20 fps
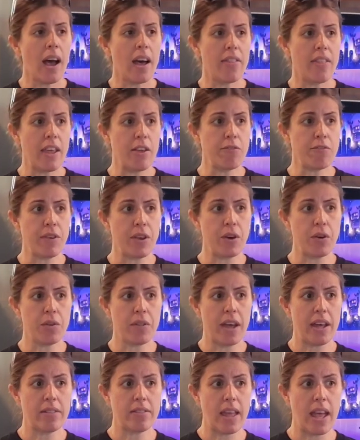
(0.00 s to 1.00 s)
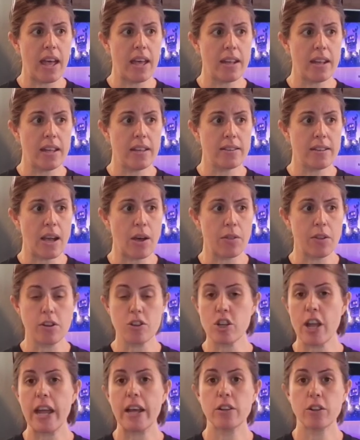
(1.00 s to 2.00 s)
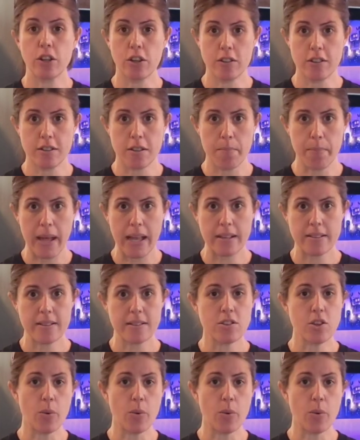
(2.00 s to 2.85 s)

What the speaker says: They feel that that is how their child learns the best.